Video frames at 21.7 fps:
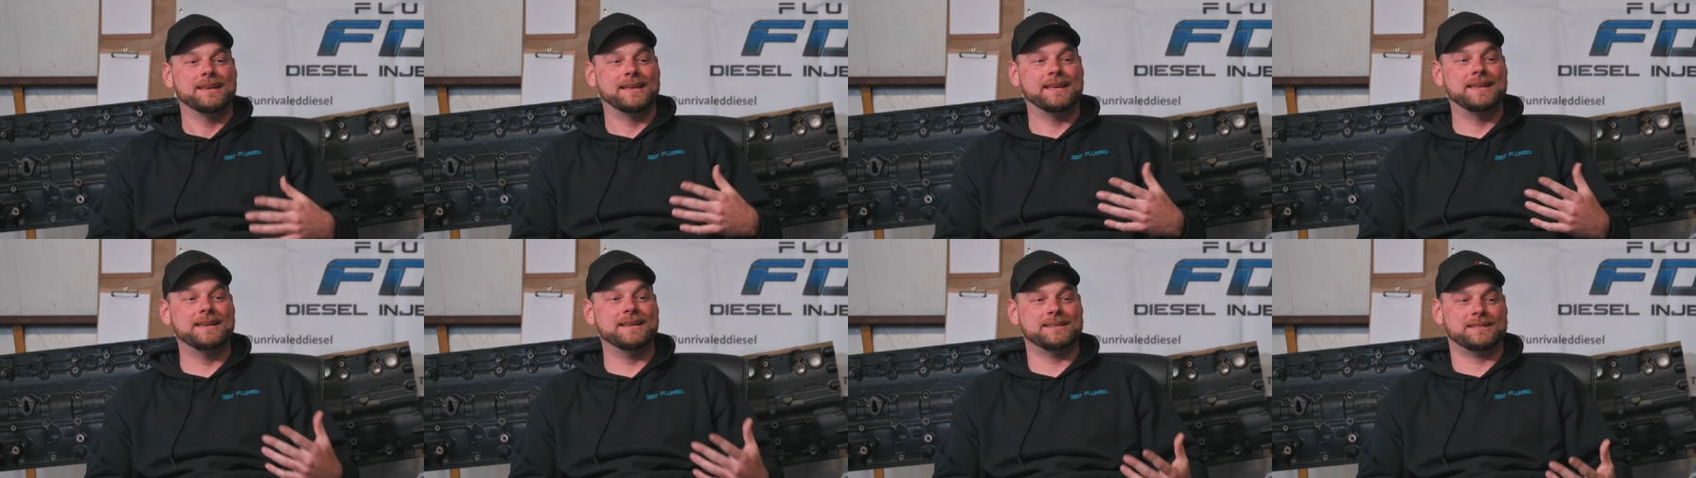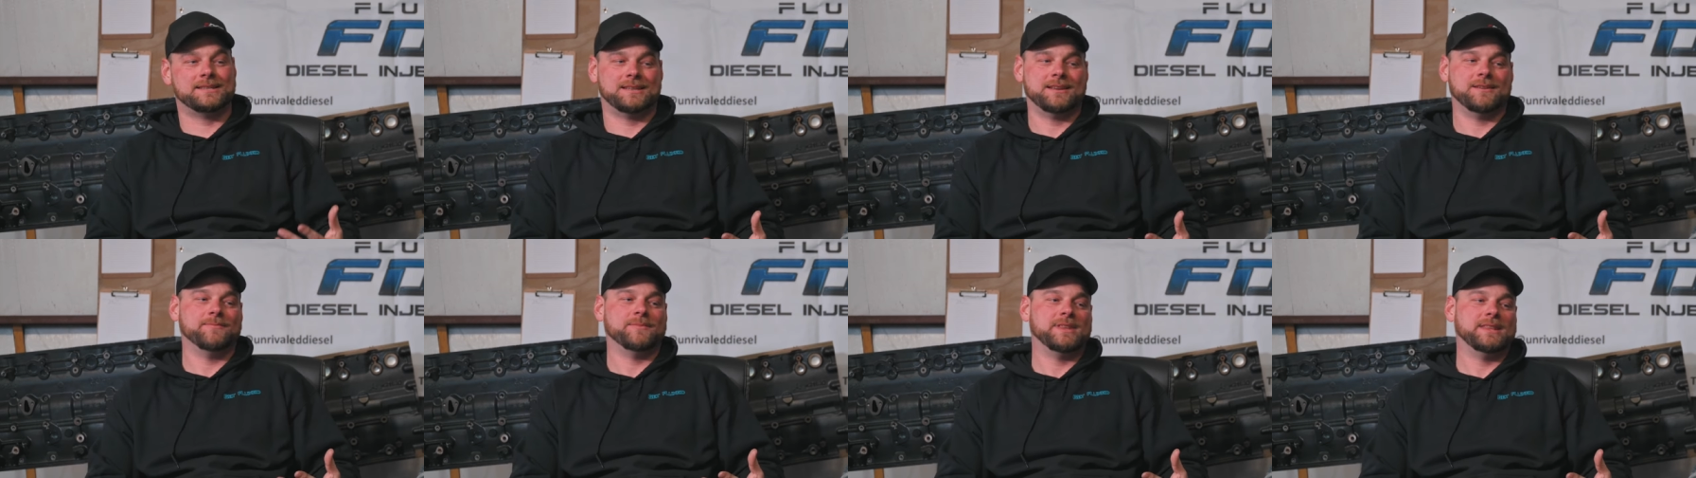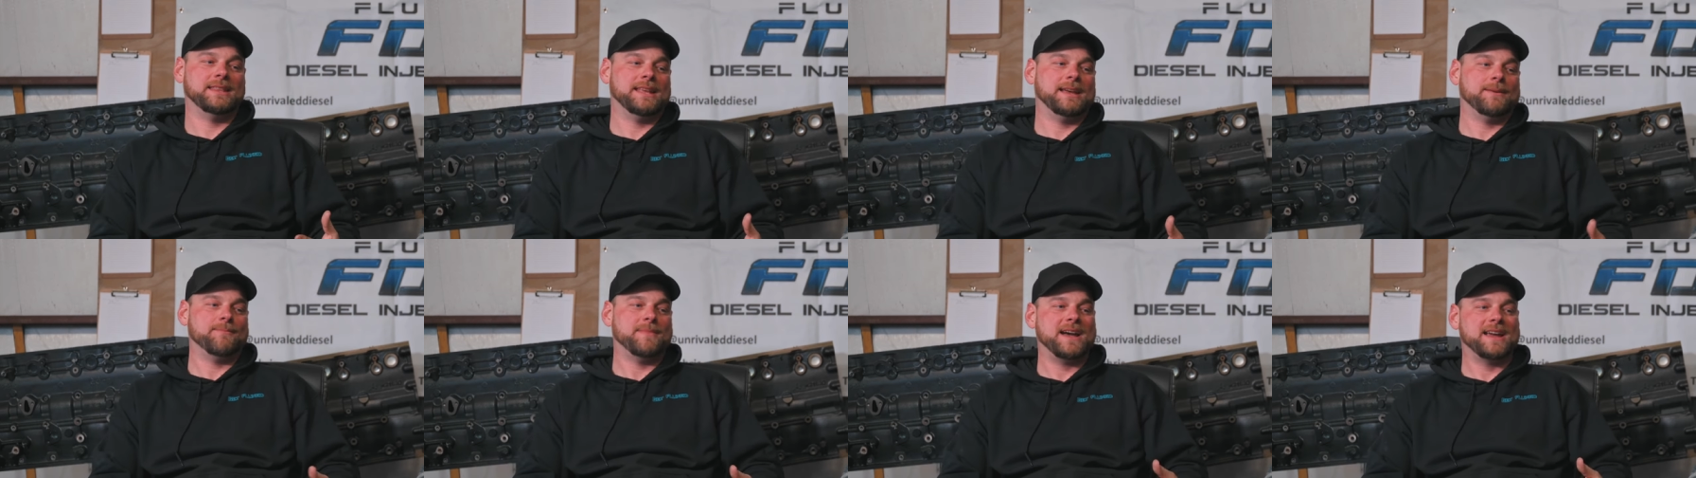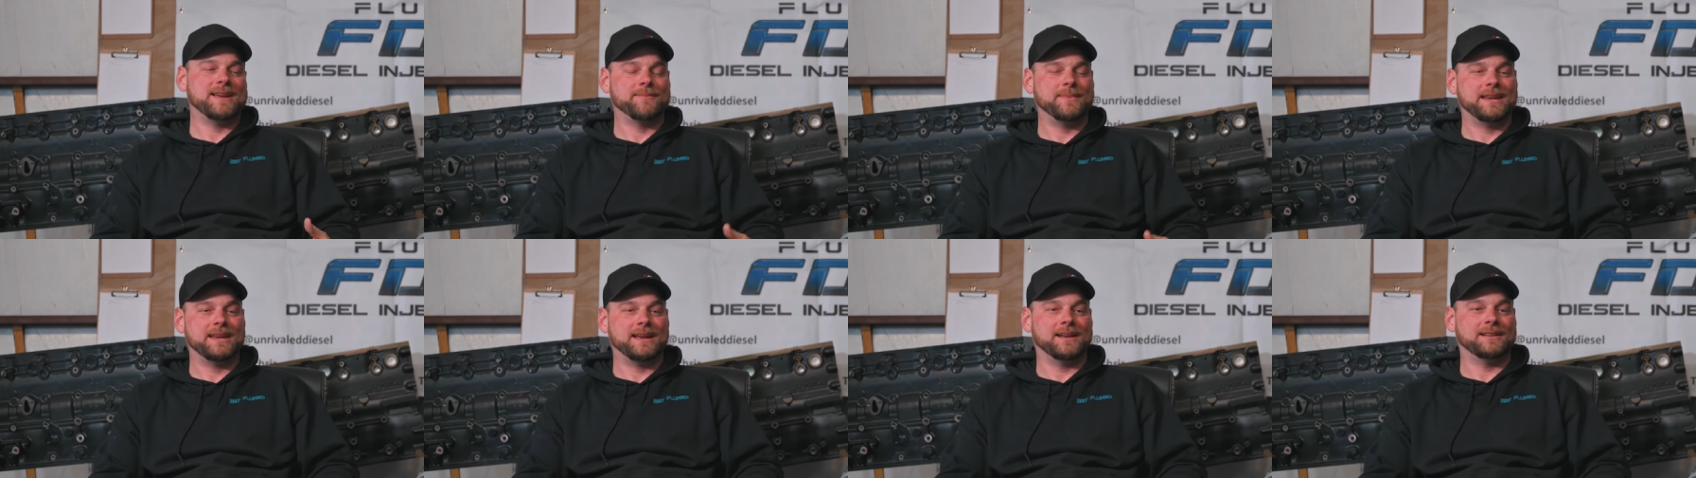get something that
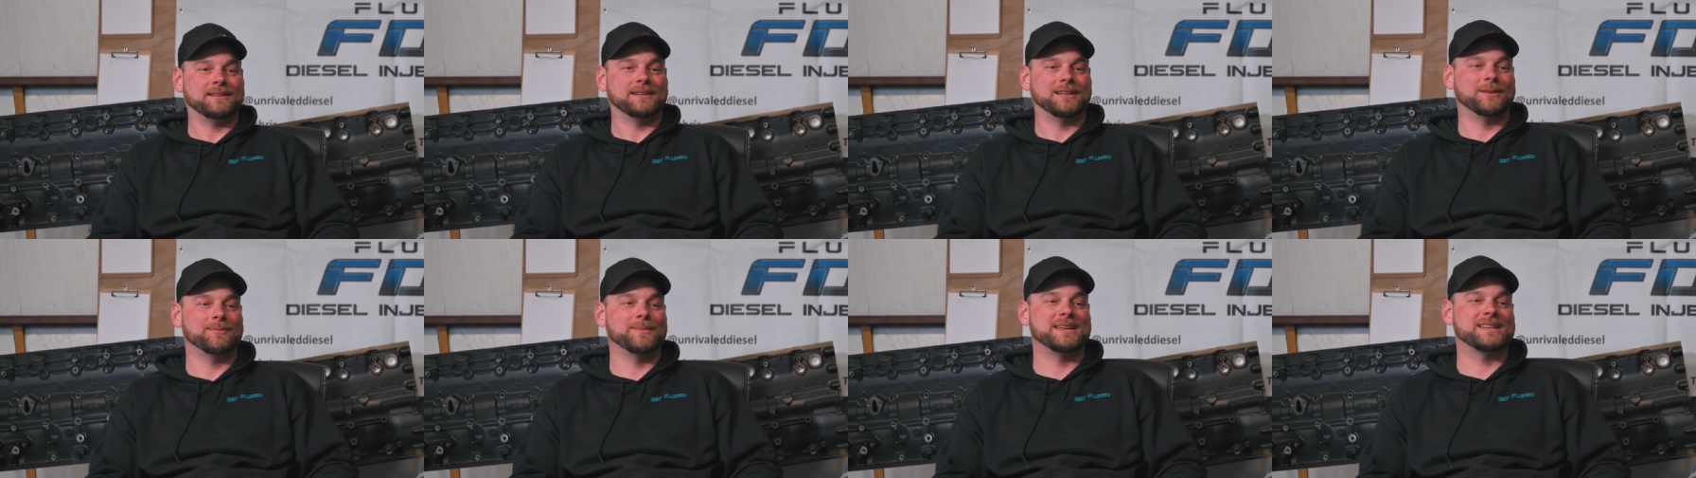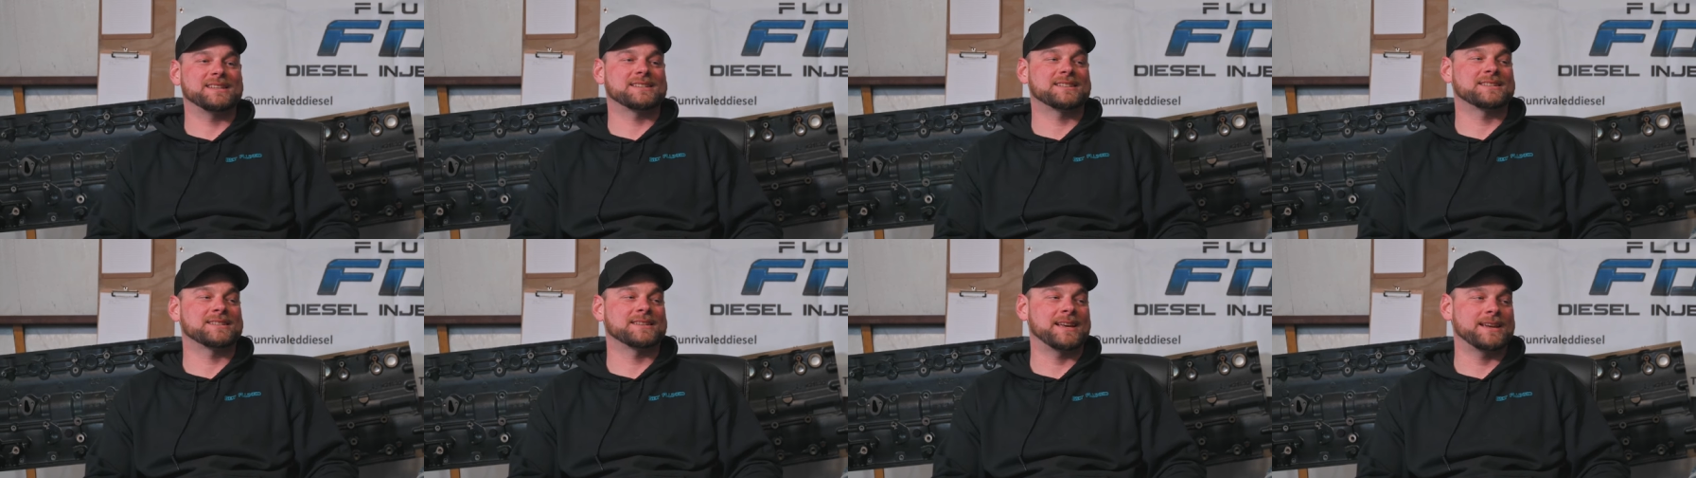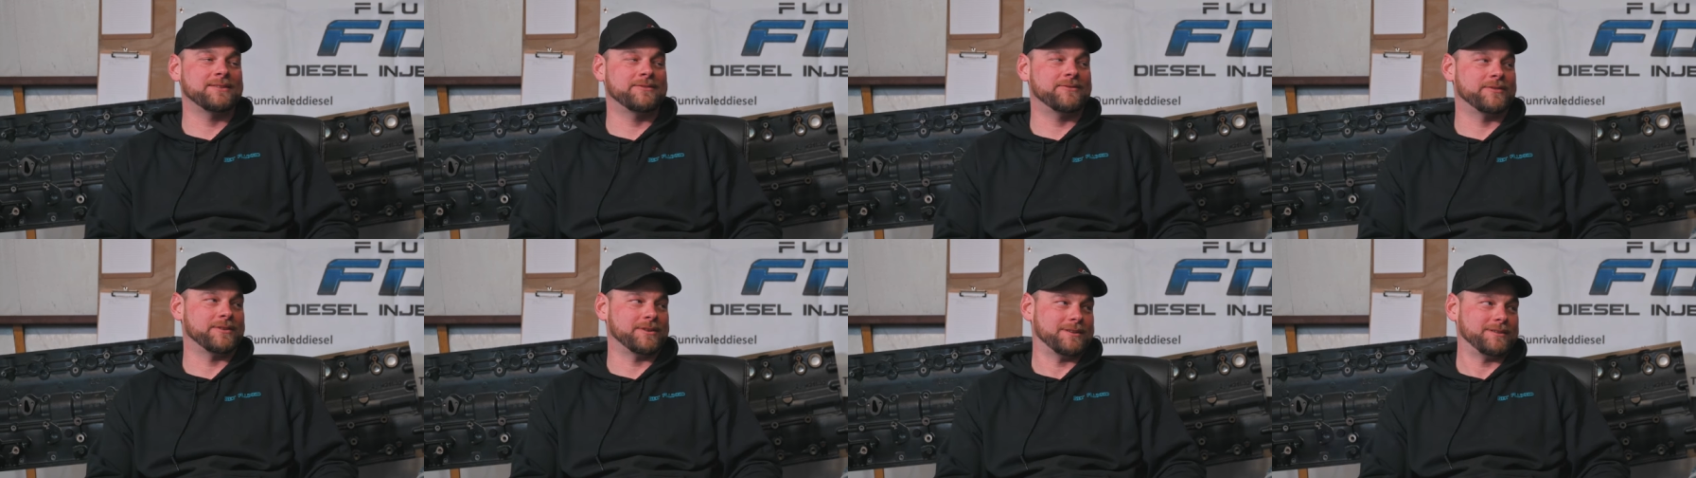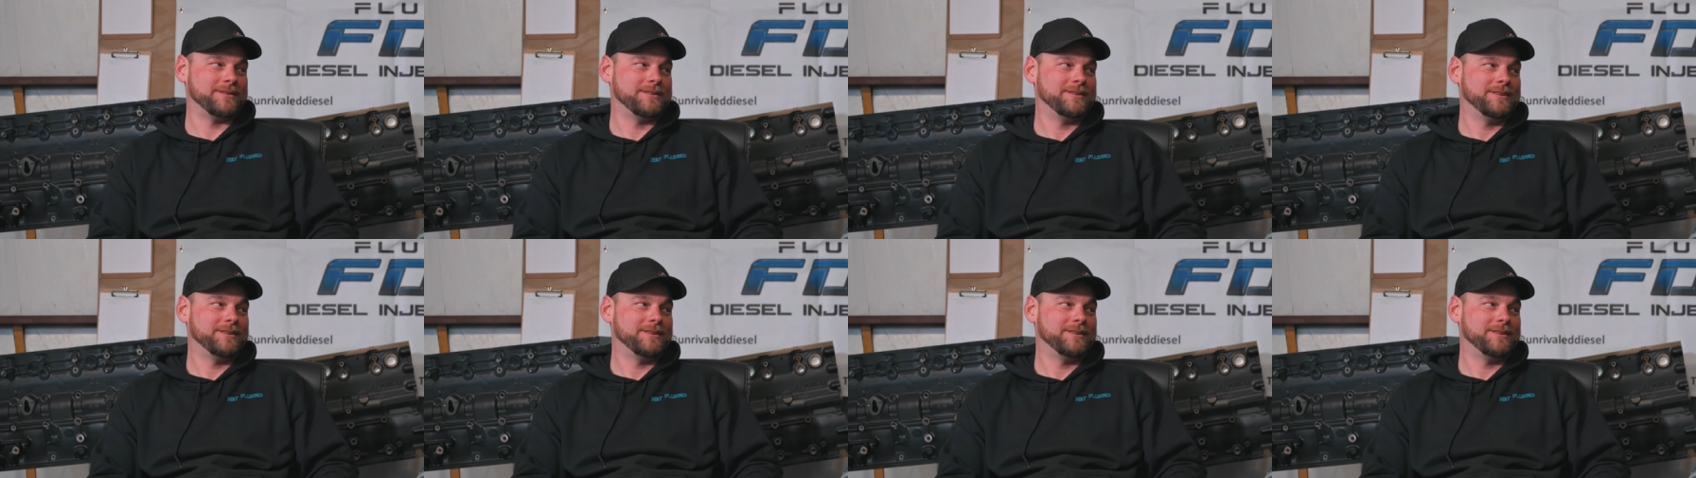might be a little bit safer.